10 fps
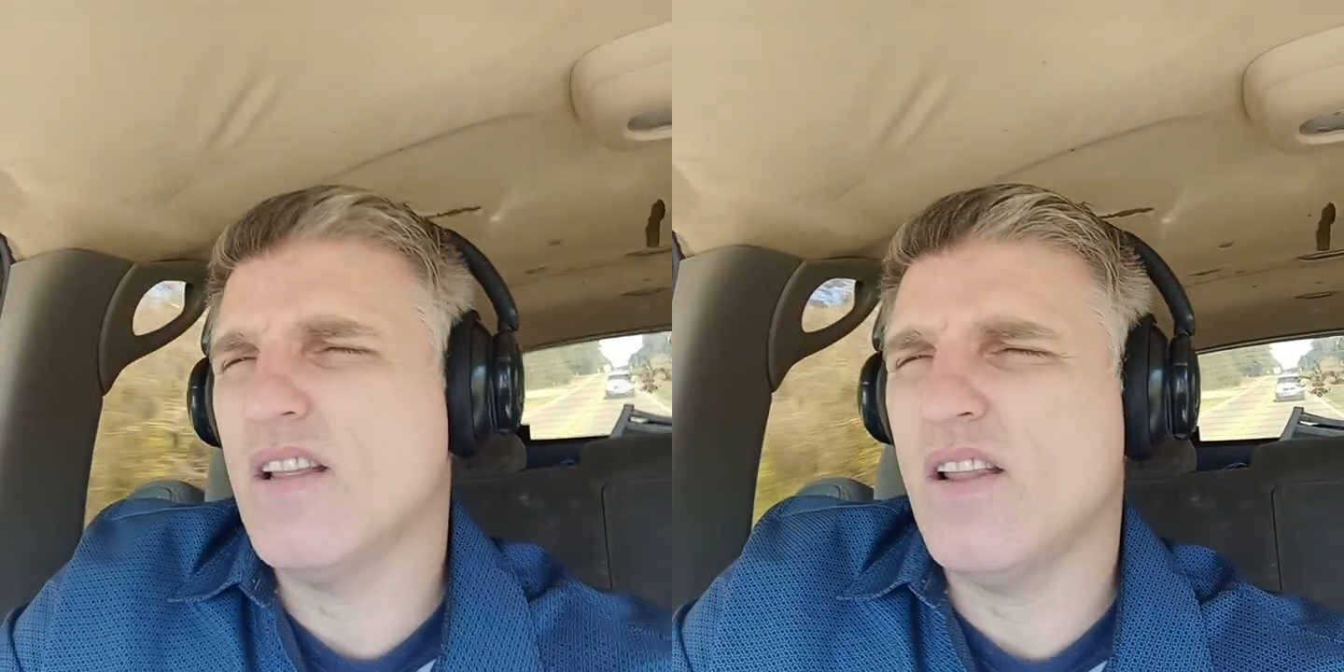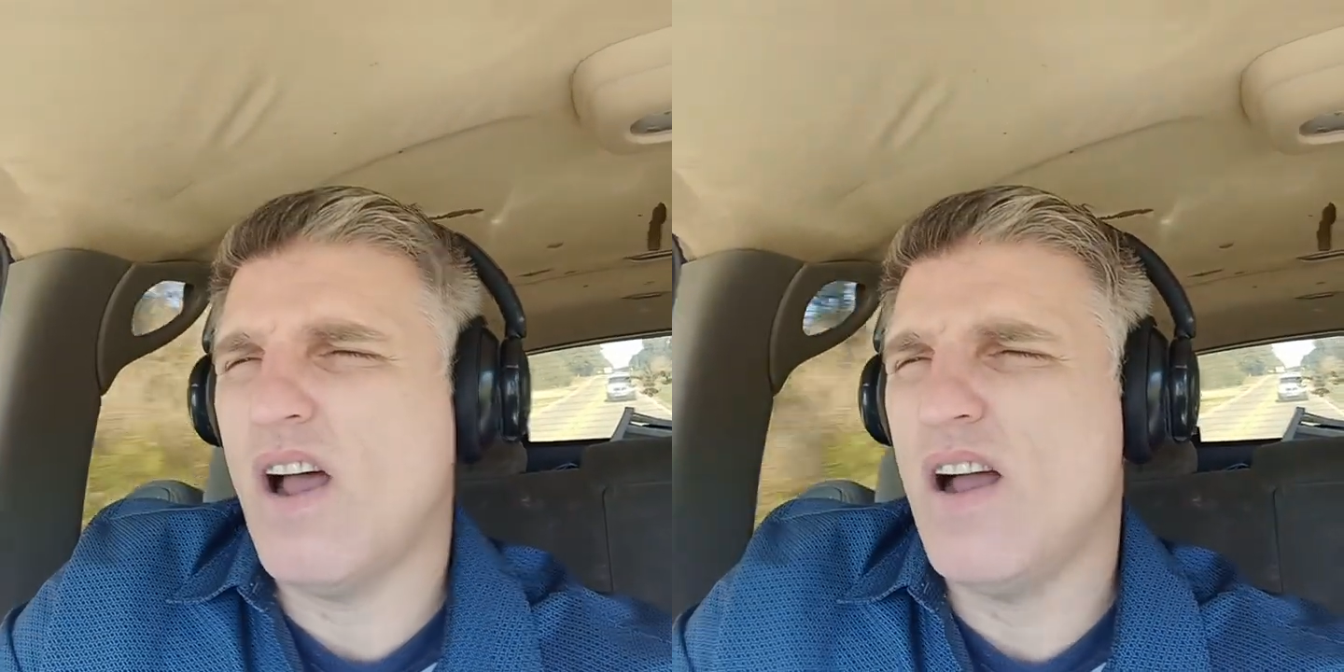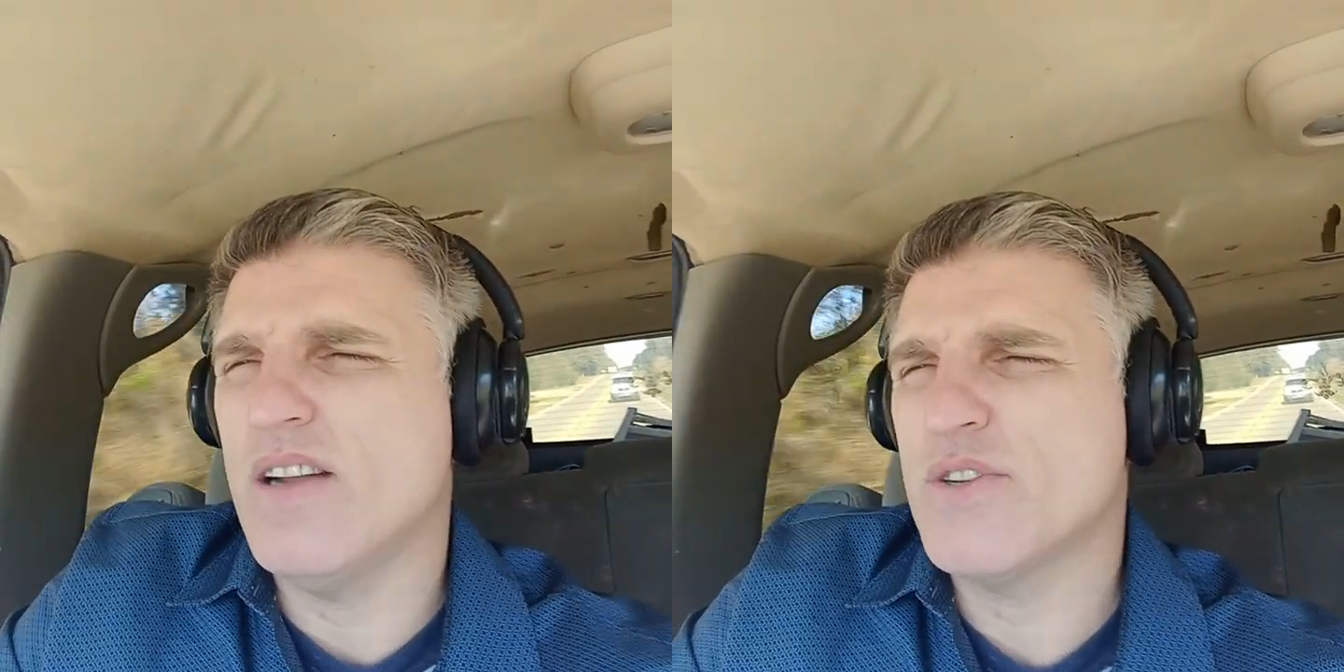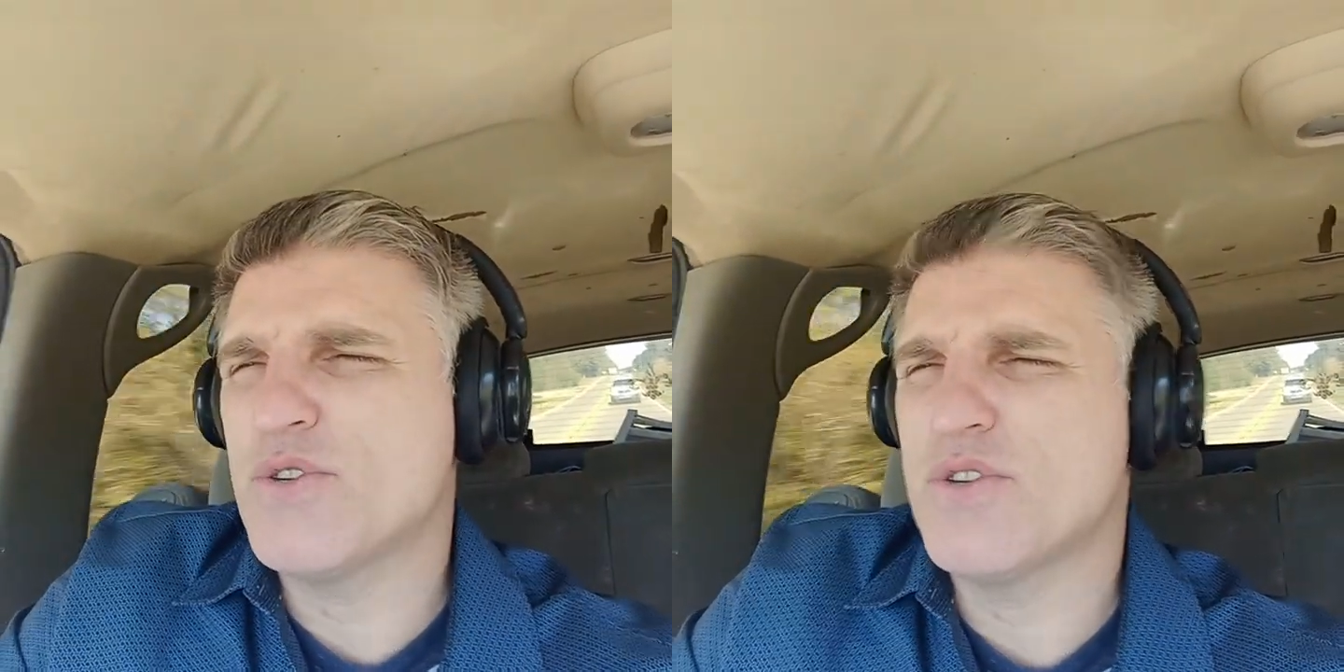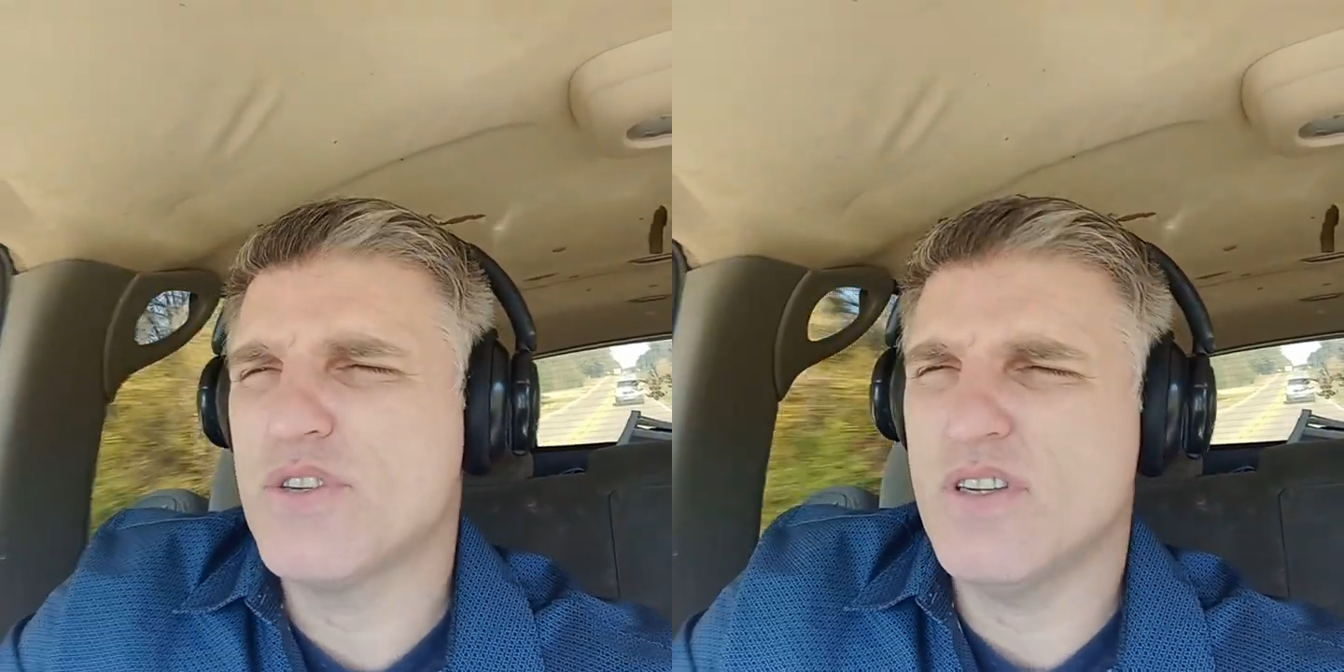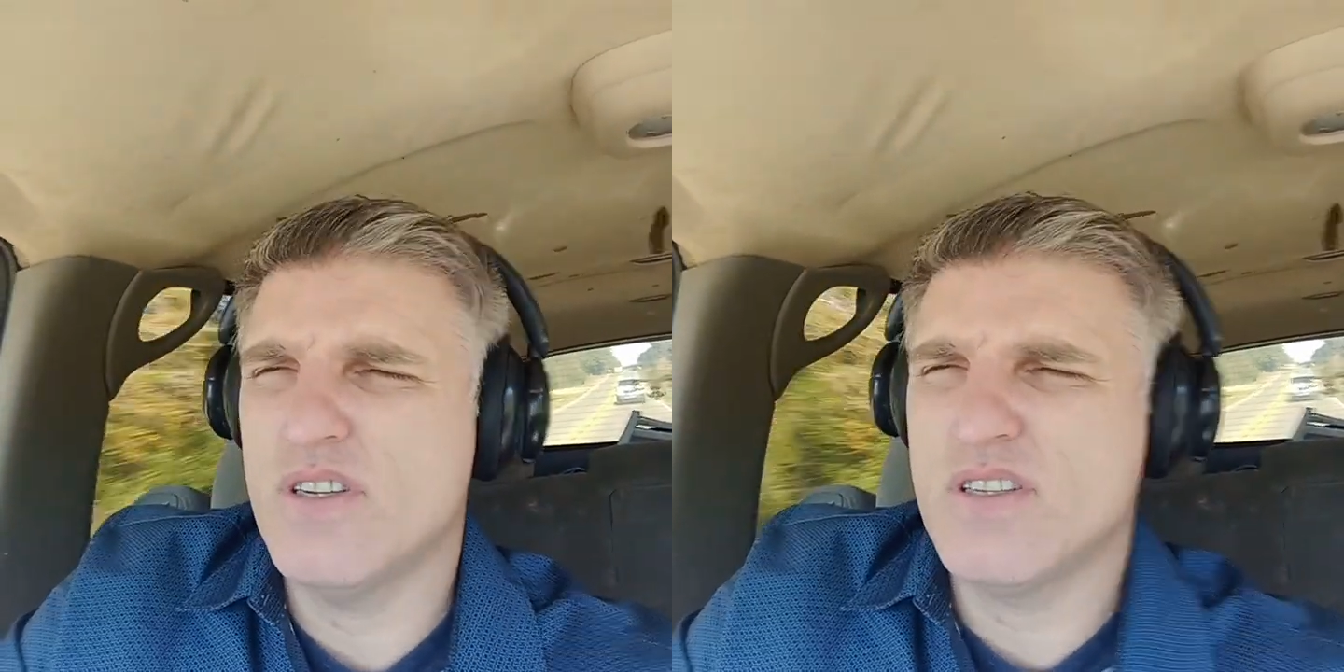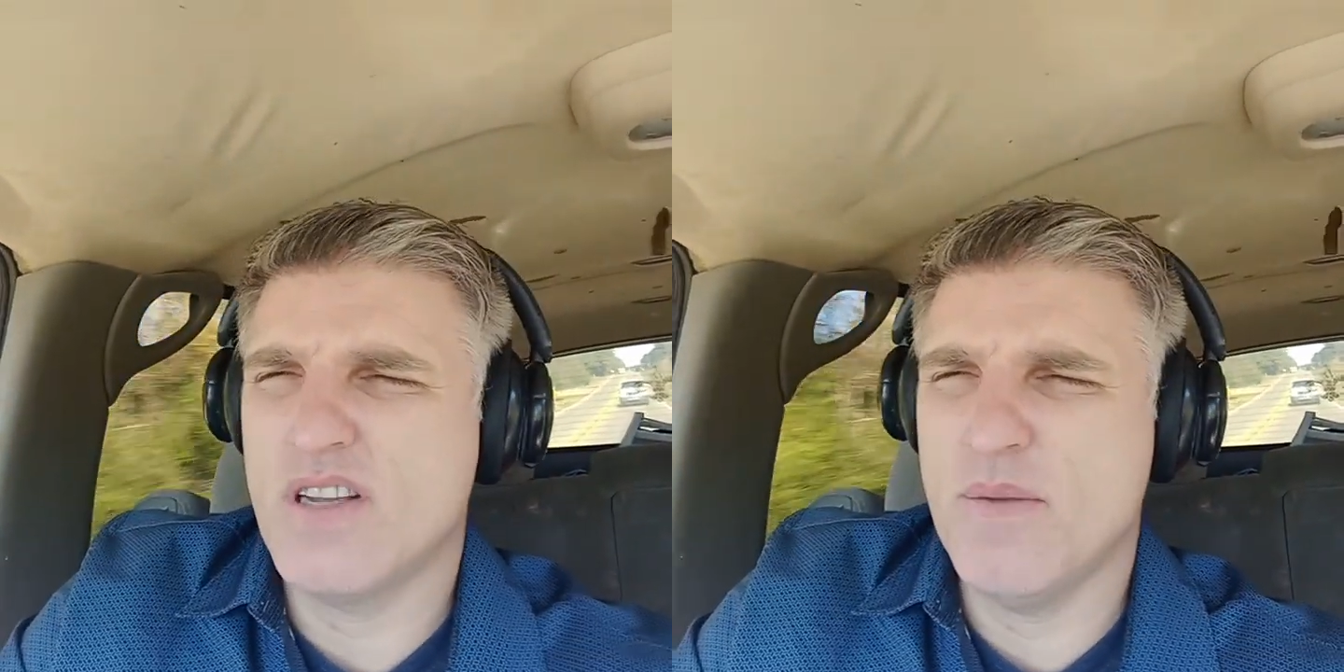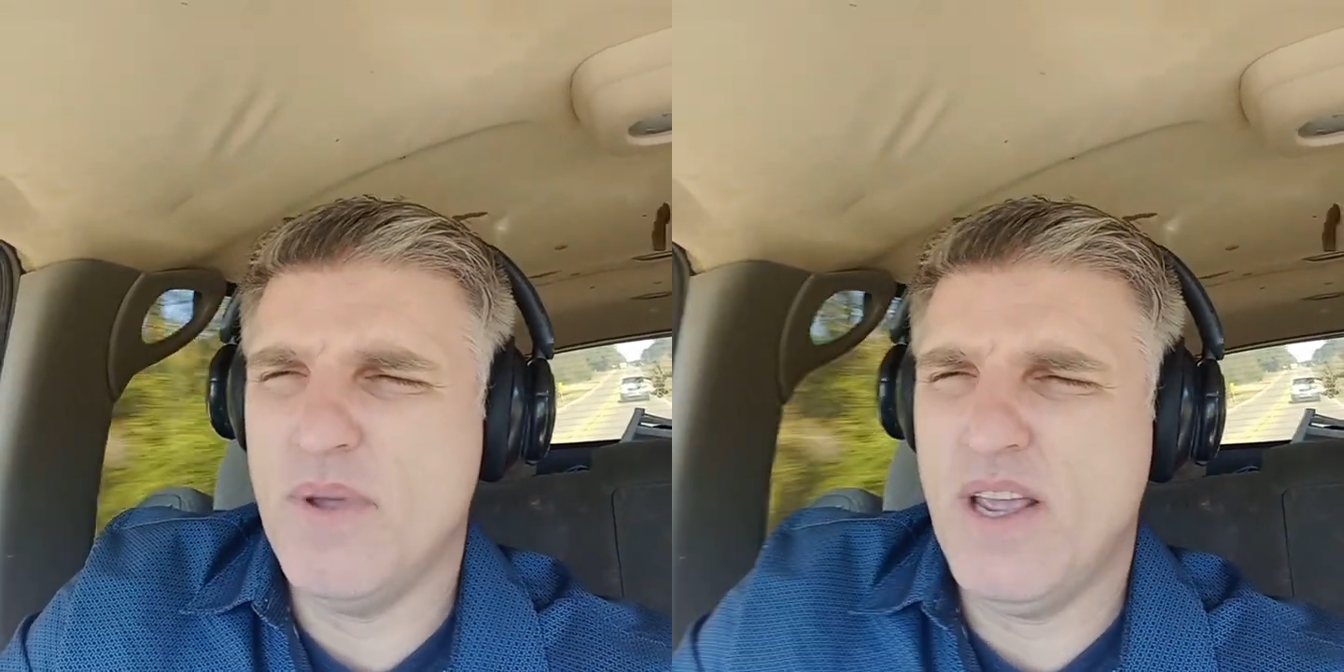launch is
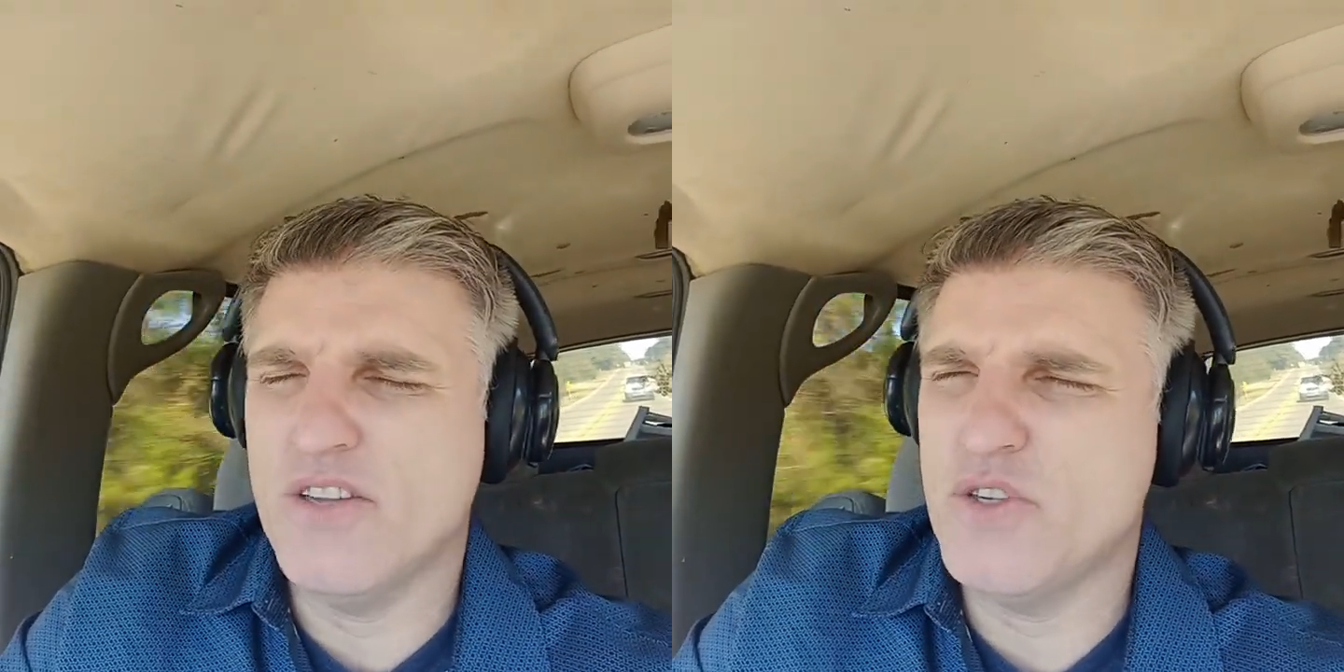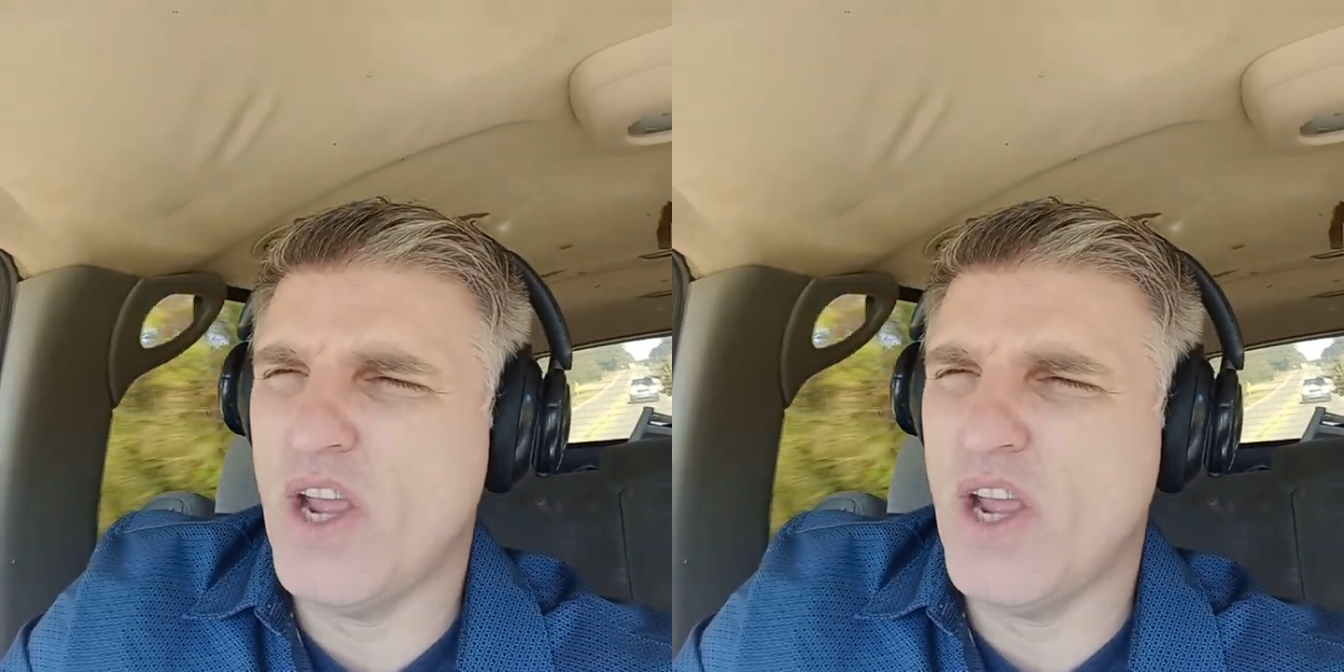going to be in